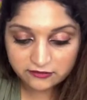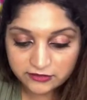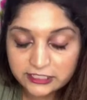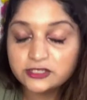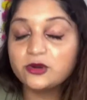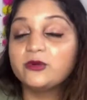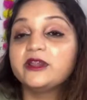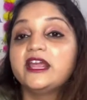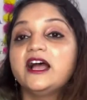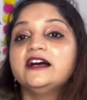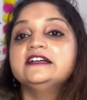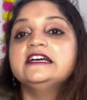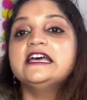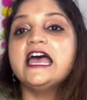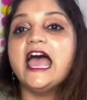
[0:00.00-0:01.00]

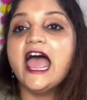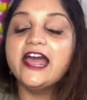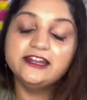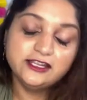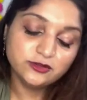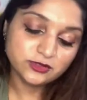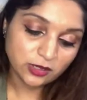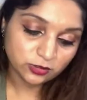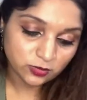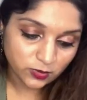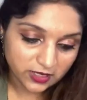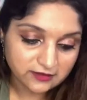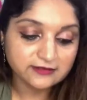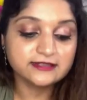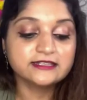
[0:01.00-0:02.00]
Victoria and New South
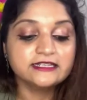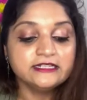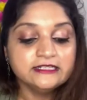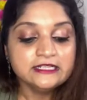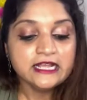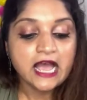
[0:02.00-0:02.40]
Wales.